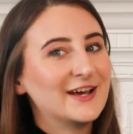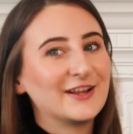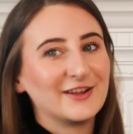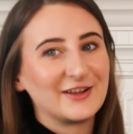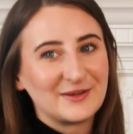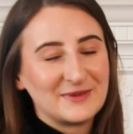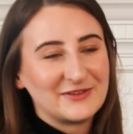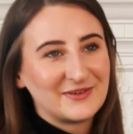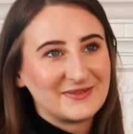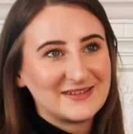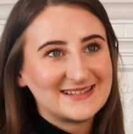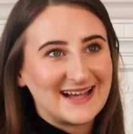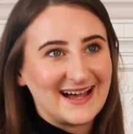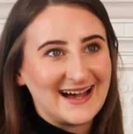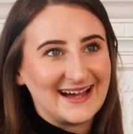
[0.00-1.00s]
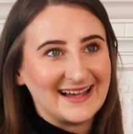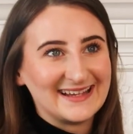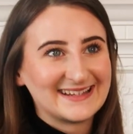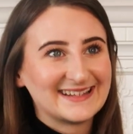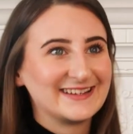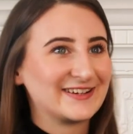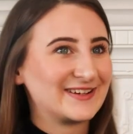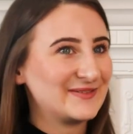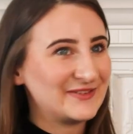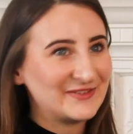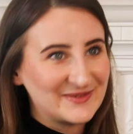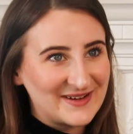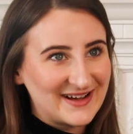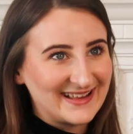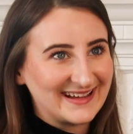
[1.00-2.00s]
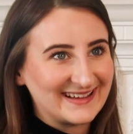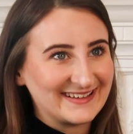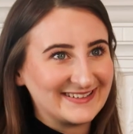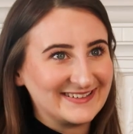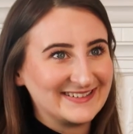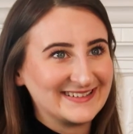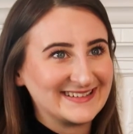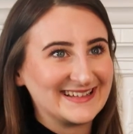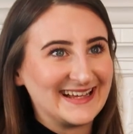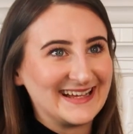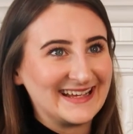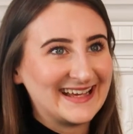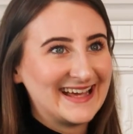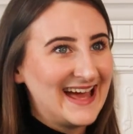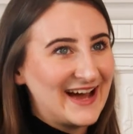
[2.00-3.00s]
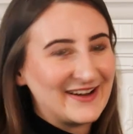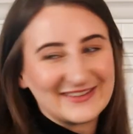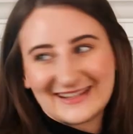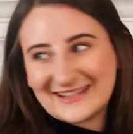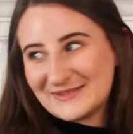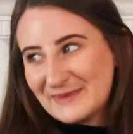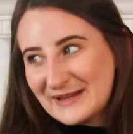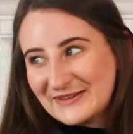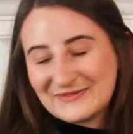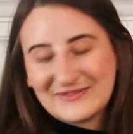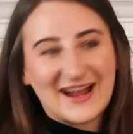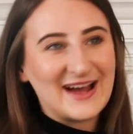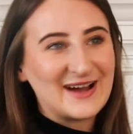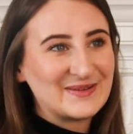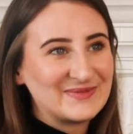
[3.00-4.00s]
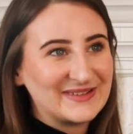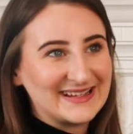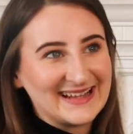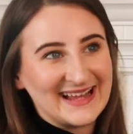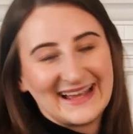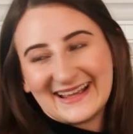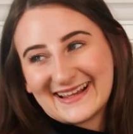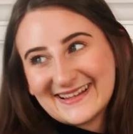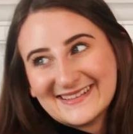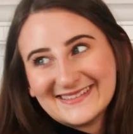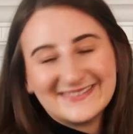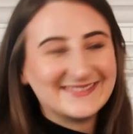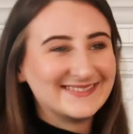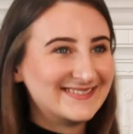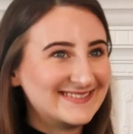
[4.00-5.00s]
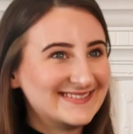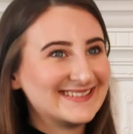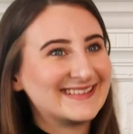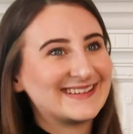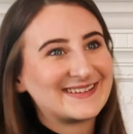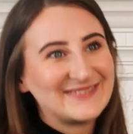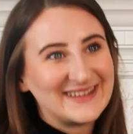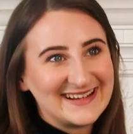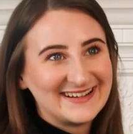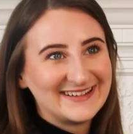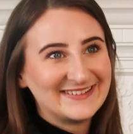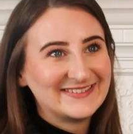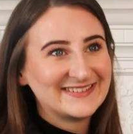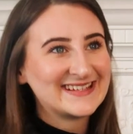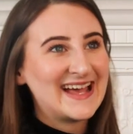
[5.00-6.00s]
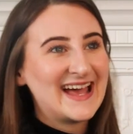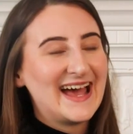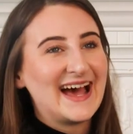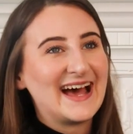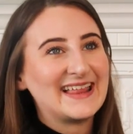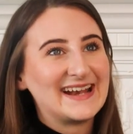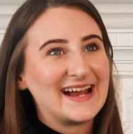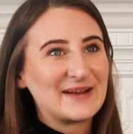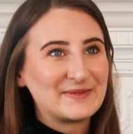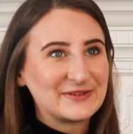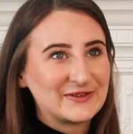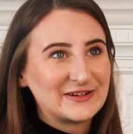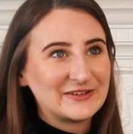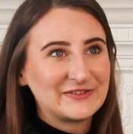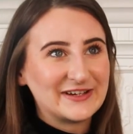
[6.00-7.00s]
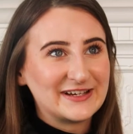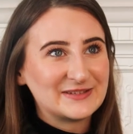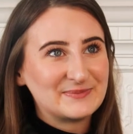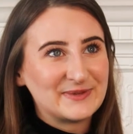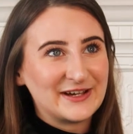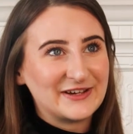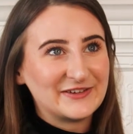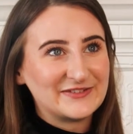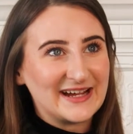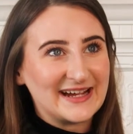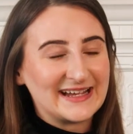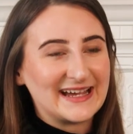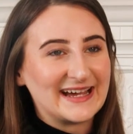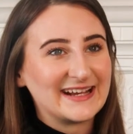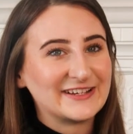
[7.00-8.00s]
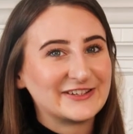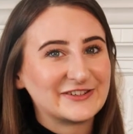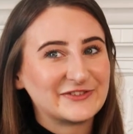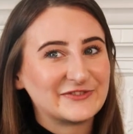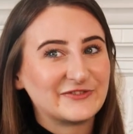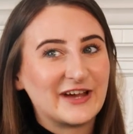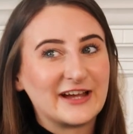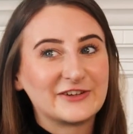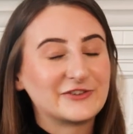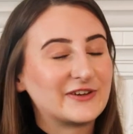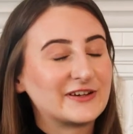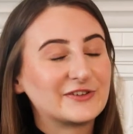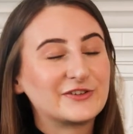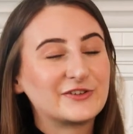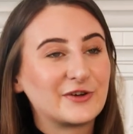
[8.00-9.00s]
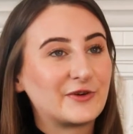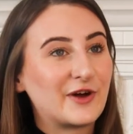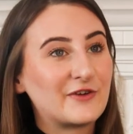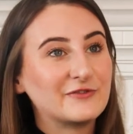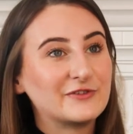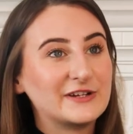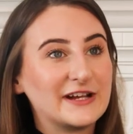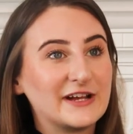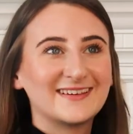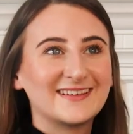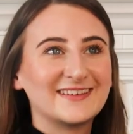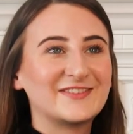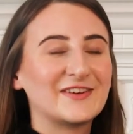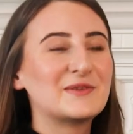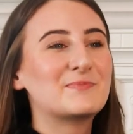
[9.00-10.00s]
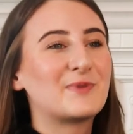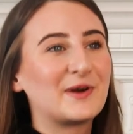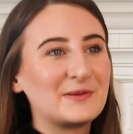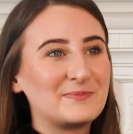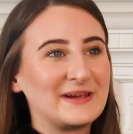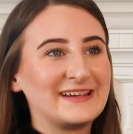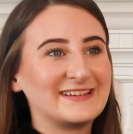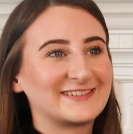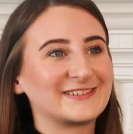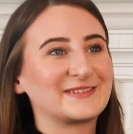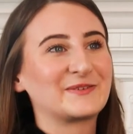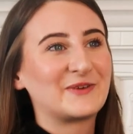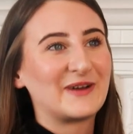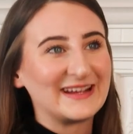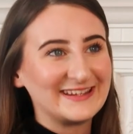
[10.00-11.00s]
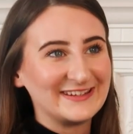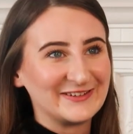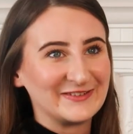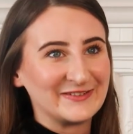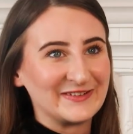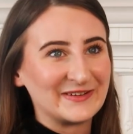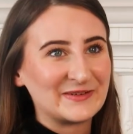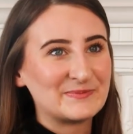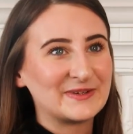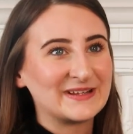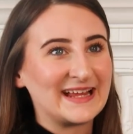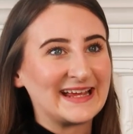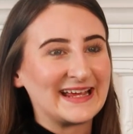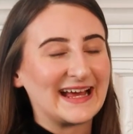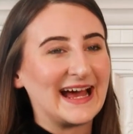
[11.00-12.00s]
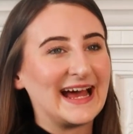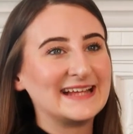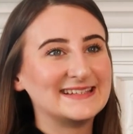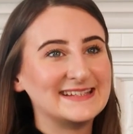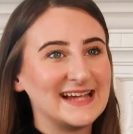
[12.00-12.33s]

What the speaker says: look at me from the side. Look at me from all angles. Like, I was like spinning around, being like, ooh, look at my nose. And then I had my 21st birthday, and I just felt so confident. It's very boy-based because I'm quite young, but like I